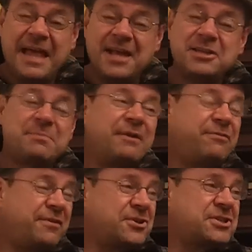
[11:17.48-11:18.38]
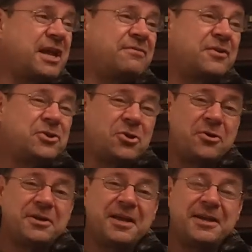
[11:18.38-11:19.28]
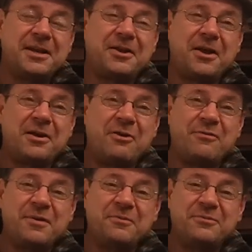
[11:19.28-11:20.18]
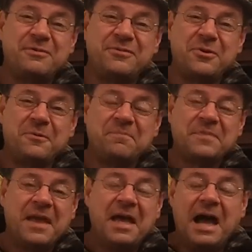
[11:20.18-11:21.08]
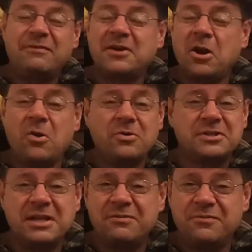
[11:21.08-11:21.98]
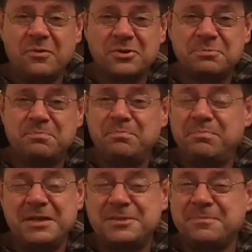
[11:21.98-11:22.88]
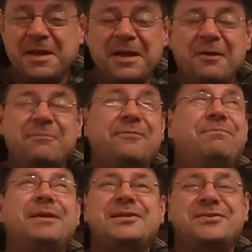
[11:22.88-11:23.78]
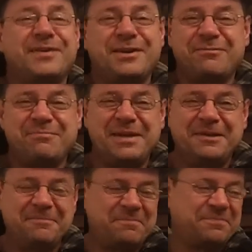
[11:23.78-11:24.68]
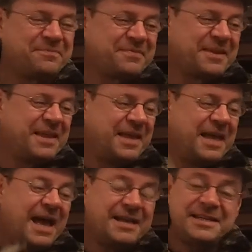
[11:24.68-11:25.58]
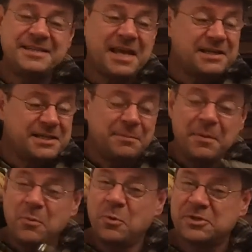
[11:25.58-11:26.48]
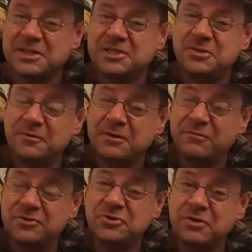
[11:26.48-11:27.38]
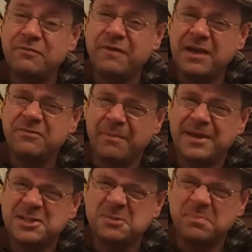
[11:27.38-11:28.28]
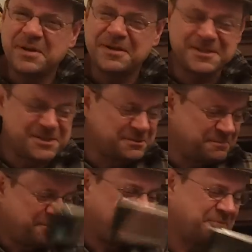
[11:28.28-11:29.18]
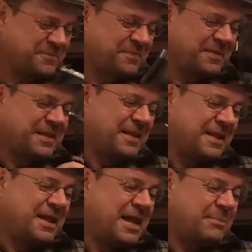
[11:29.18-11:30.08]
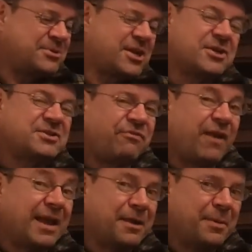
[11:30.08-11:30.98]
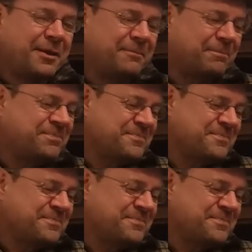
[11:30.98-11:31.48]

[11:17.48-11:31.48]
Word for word: That is my first ever yawn in a Ralphie review. I've had a long day, folks. Please forgive me. I need a bit more whiskey to revive my spirits. I'm starting to flag a bit.